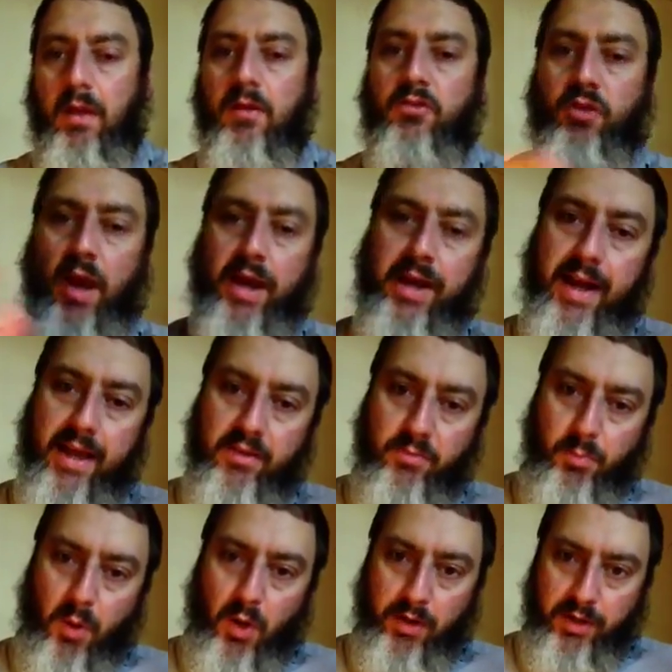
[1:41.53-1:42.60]
China has
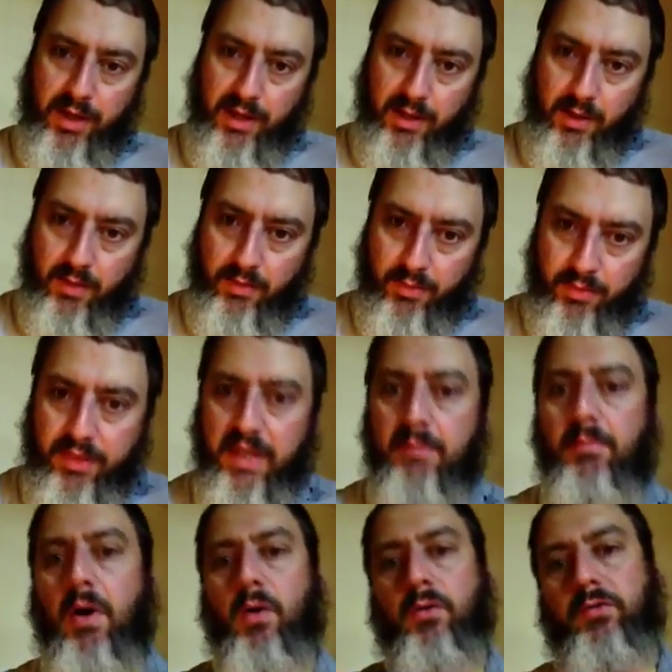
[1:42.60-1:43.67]
bought the
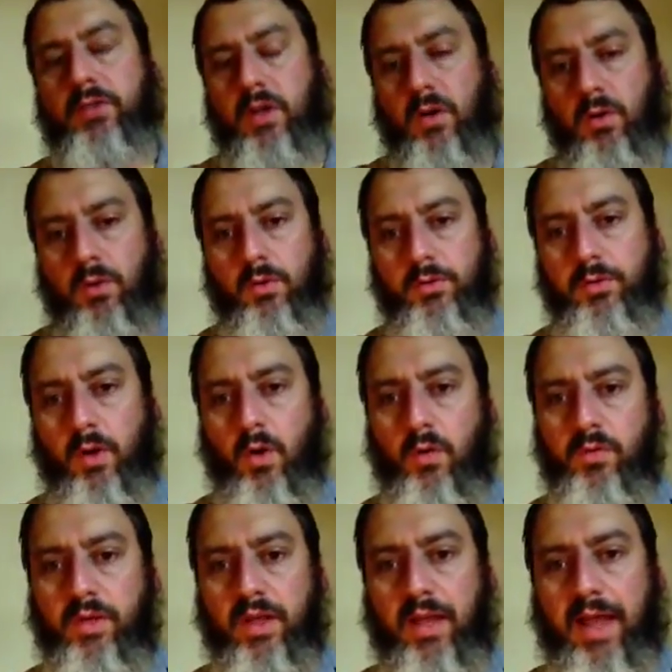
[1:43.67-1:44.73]
most gold
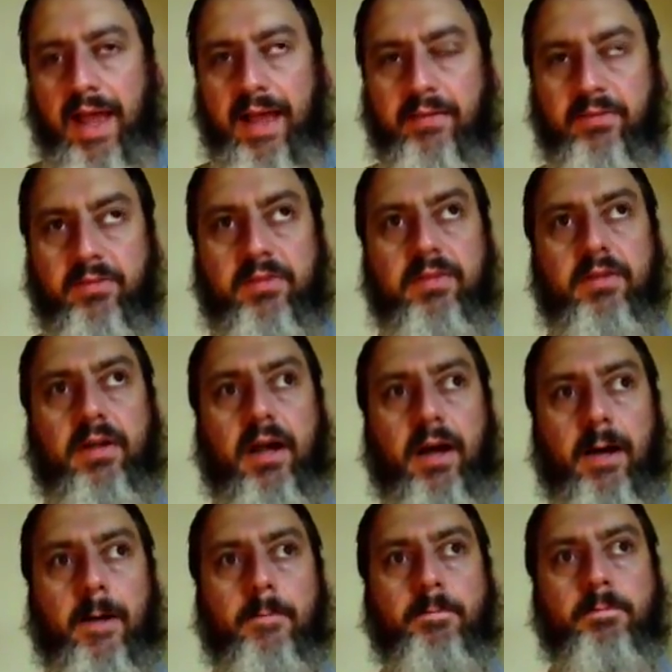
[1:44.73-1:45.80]
over the last,
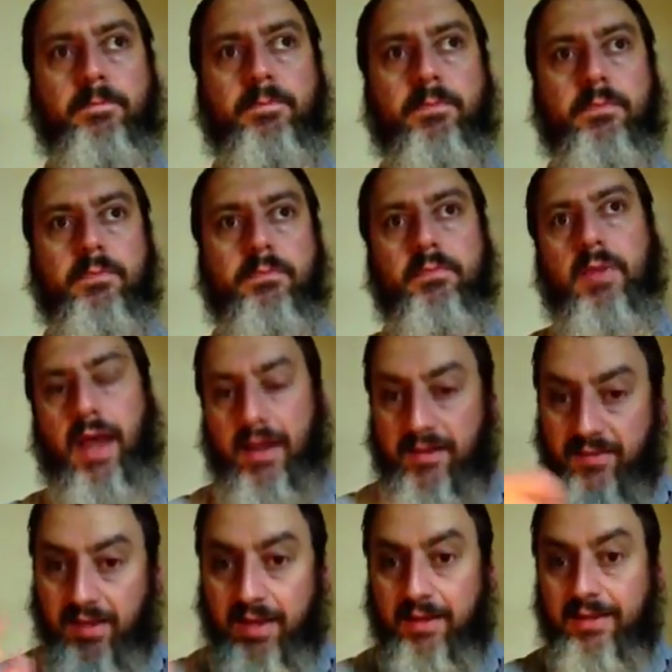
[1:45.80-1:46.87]
I'd
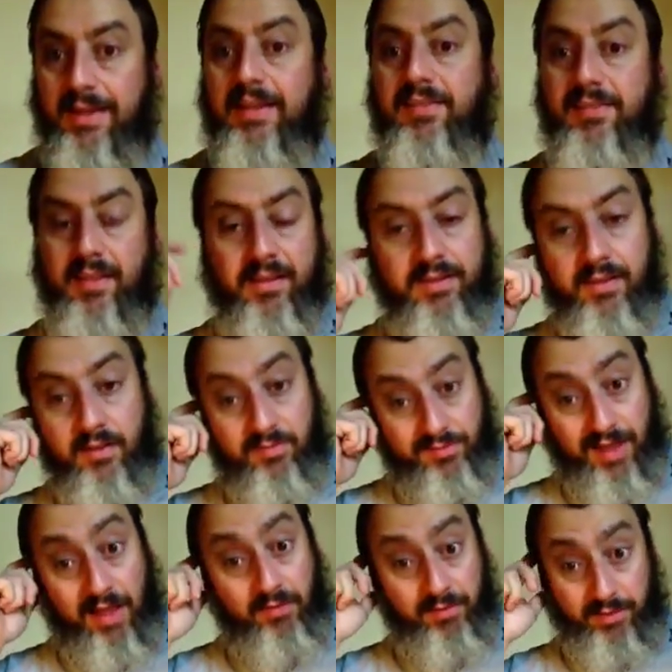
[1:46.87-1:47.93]
say at least
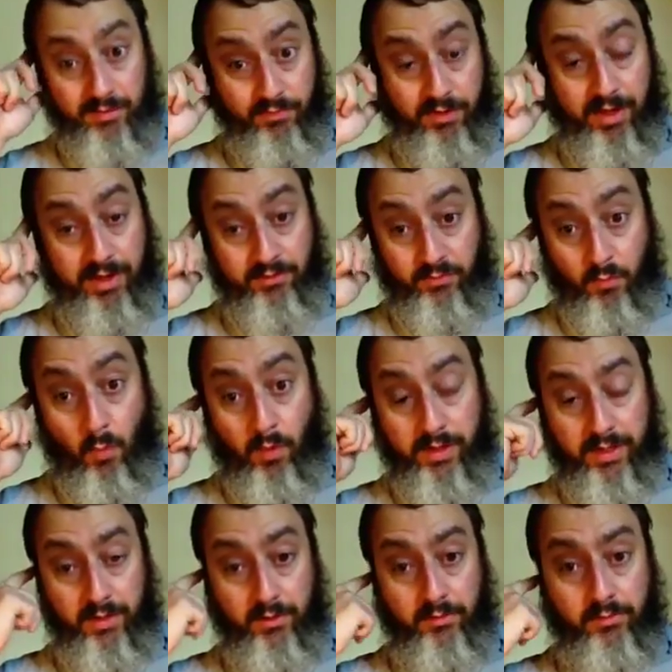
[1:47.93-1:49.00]
solidly for the last 4
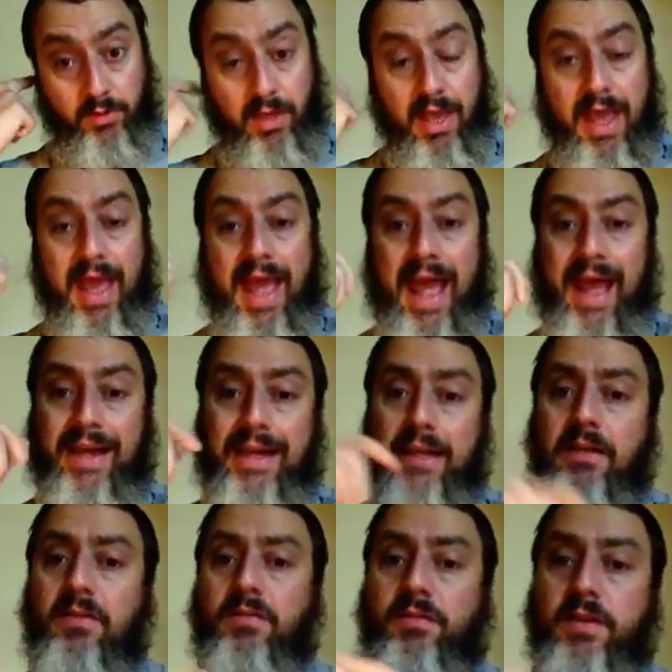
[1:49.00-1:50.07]
years, and
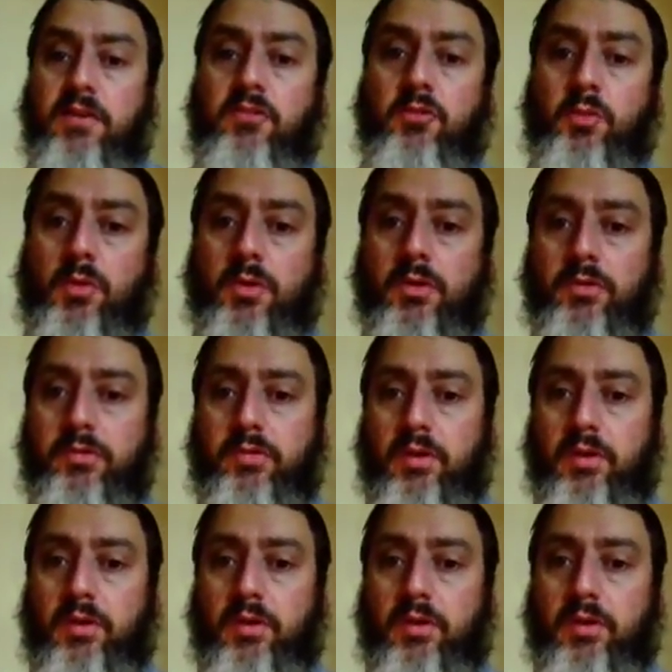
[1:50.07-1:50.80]
individual